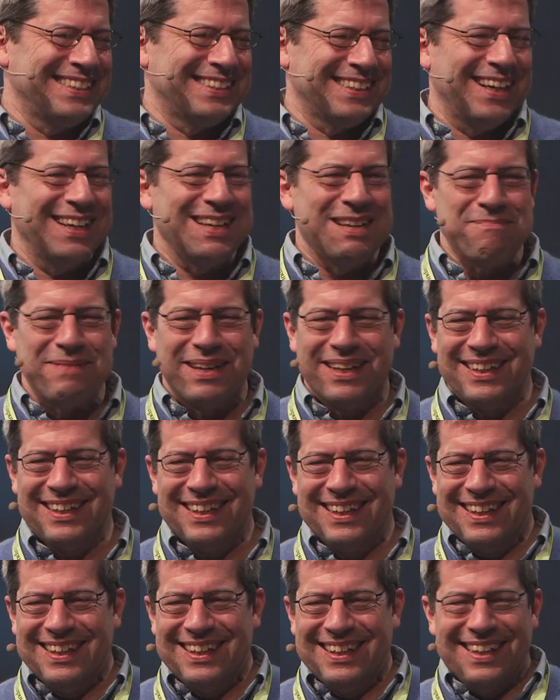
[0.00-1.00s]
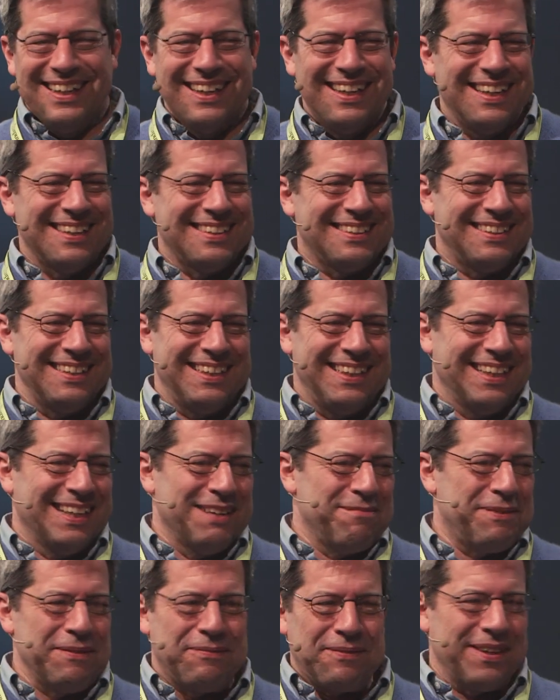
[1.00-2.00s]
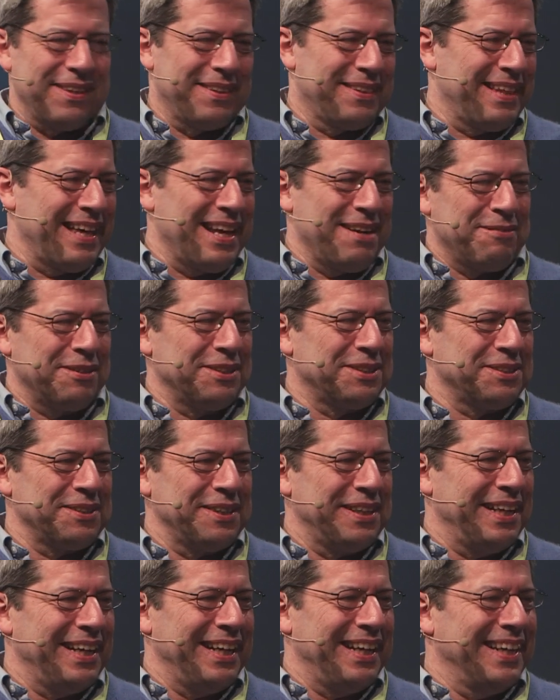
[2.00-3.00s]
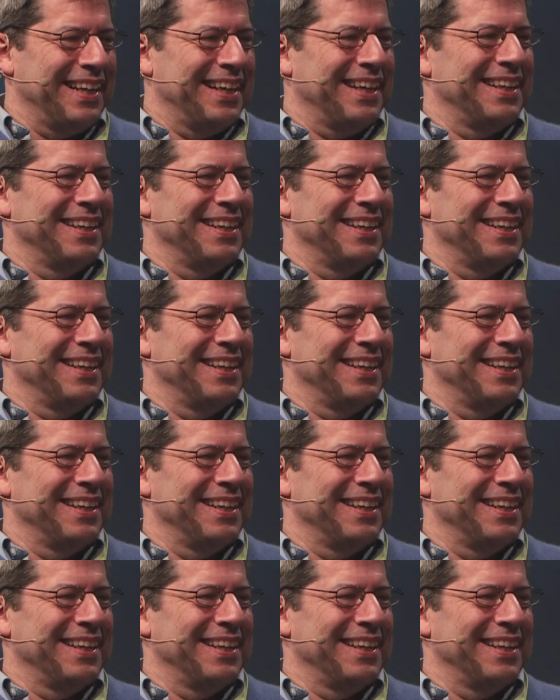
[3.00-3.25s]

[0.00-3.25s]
saw him at the 50th anniversary